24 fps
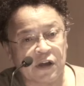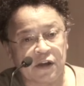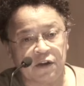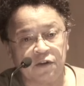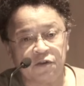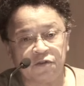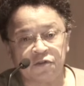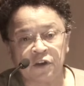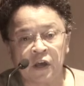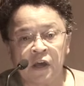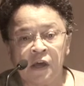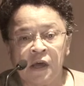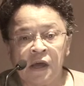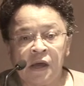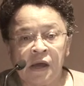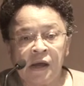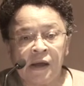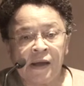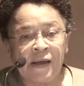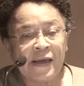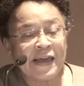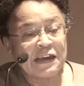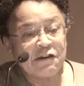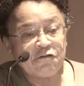raise.
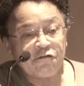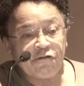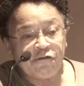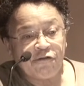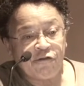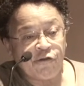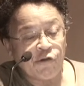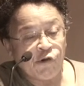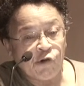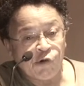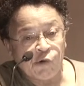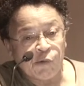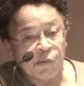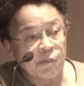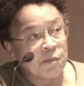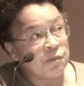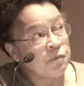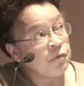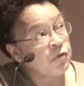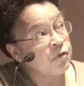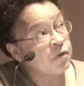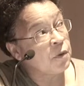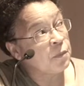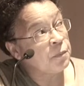
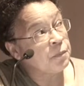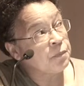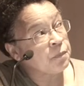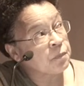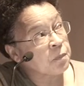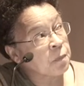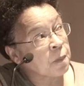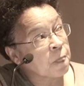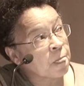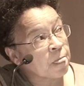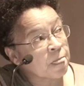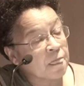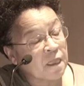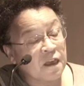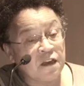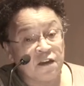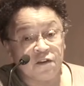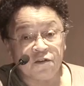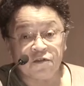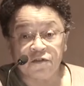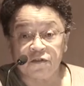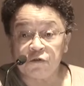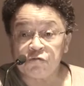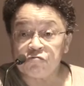Informed
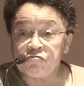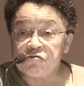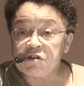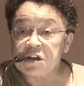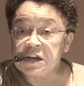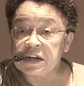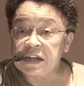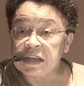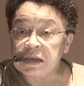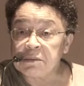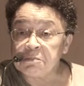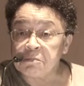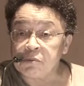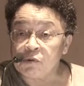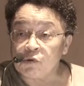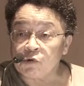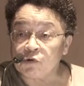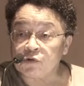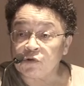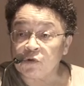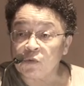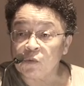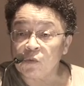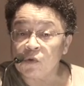is the really
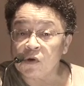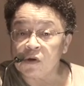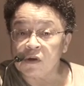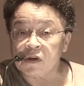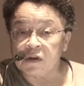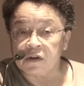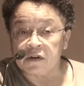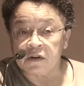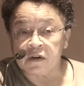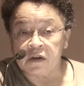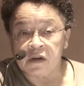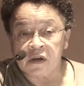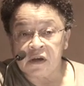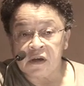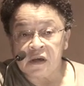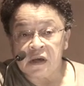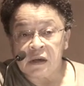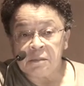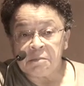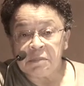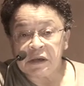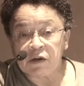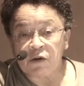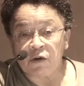important word
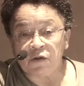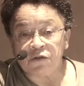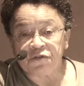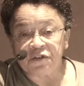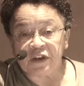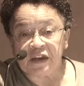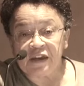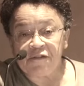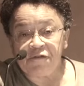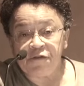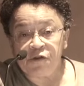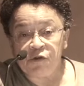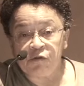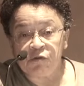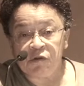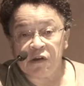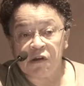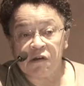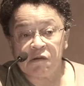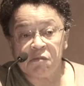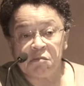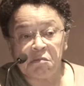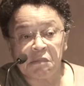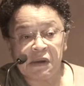because if you
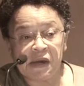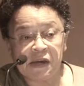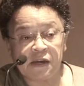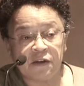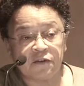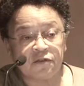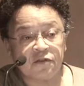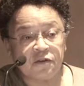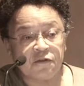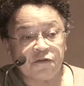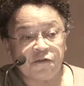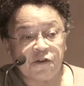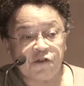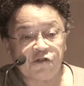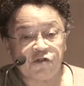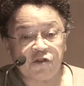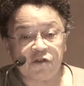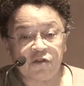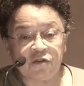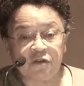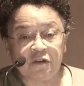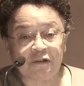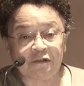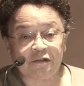don't make
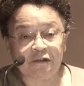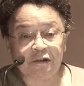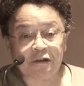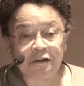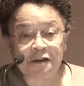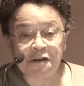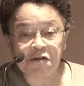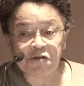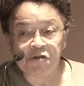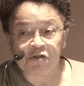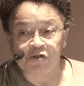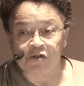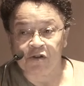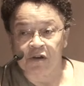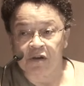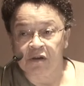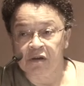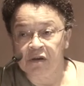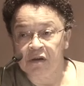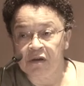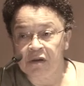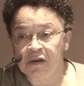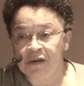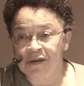sufficient disclosure,
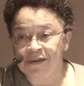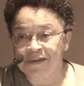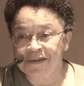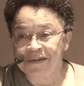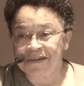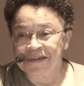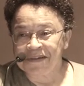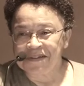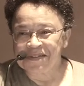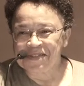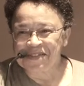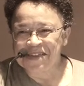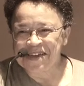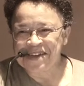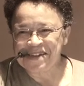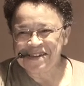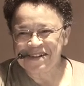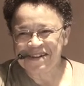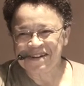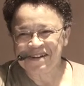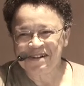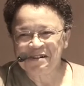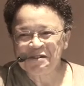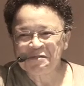they
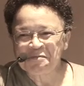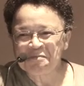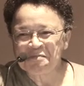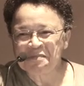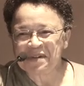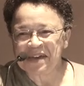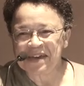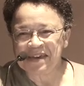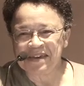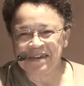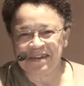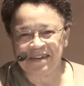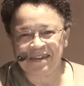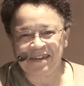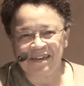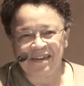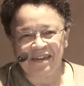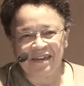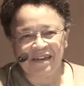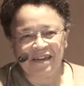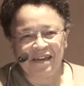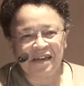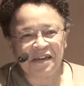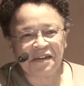can't make
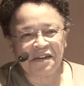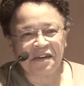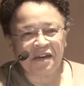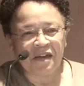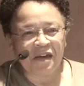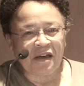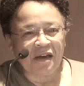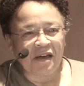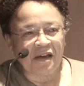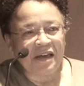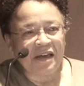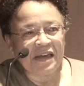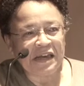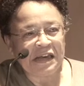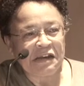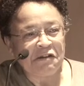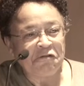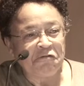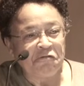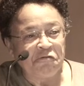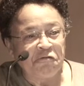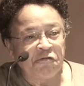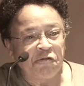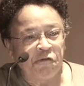an
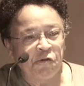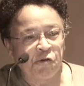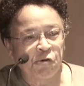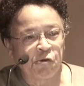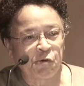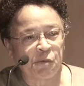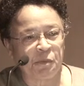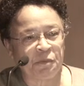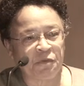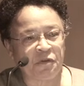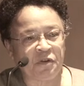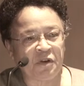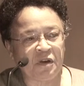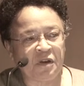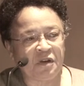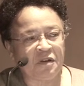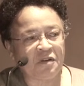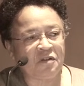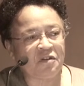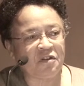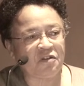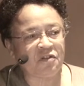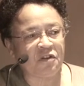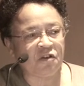informed
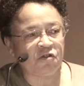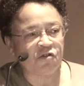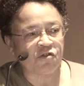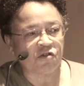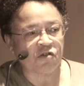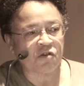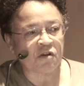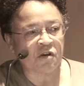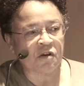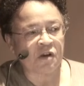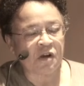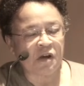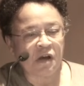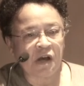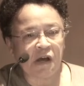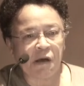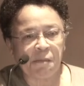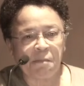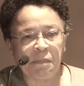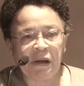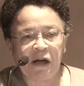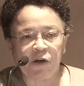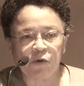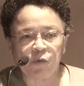decision
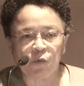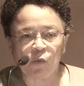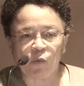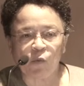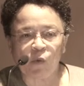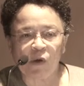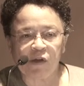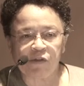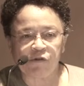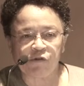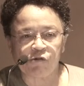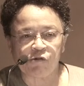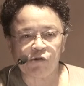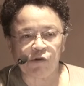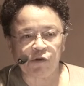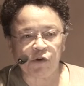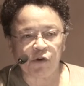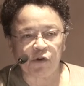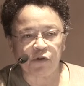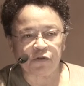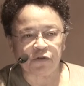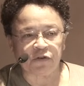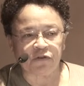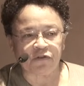about whether or
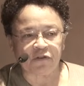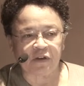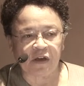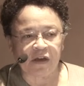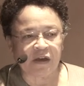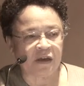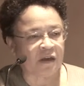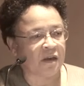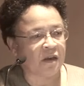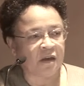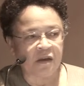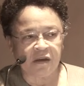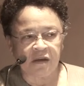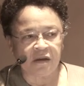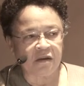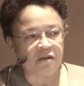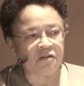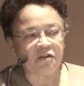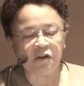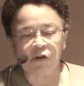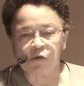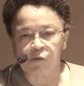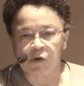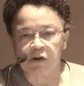not to say,
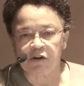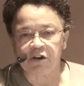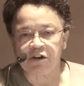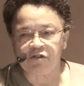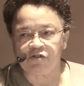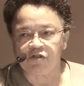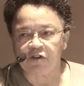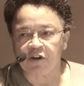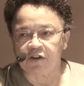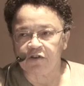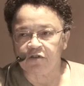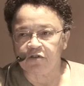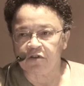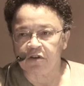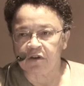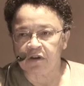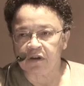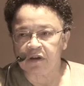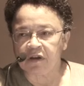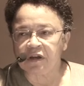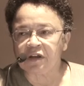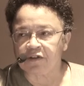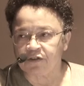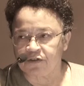don't worry, judge,
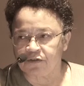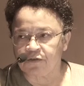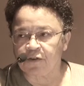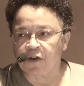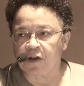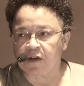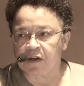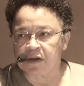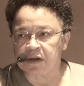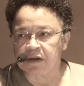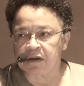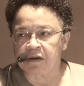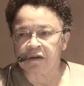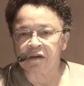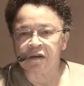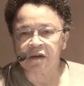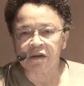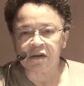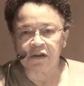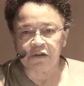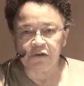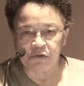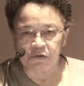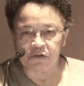it's fine,
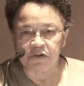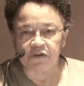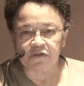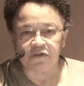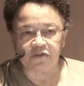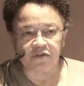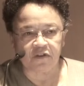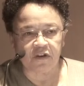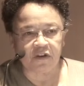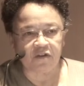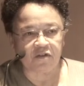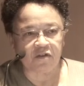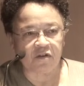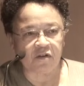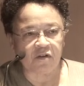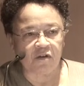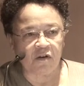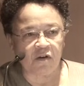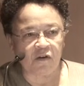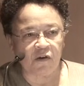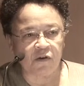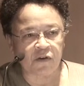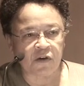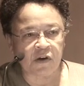you can sit
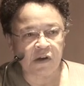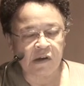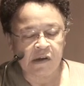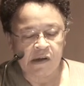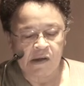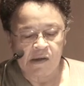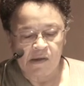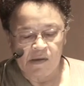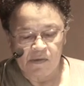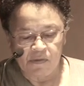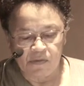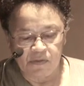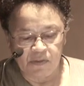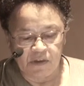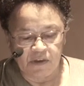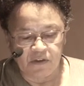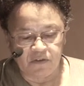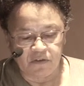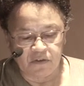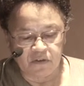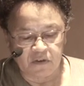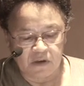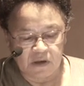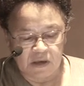on
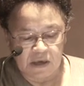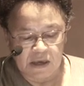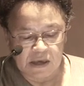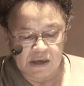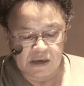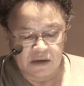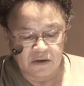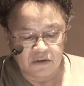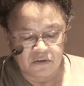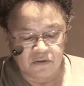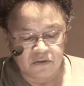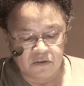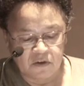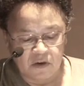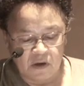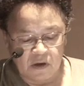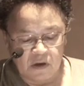this case.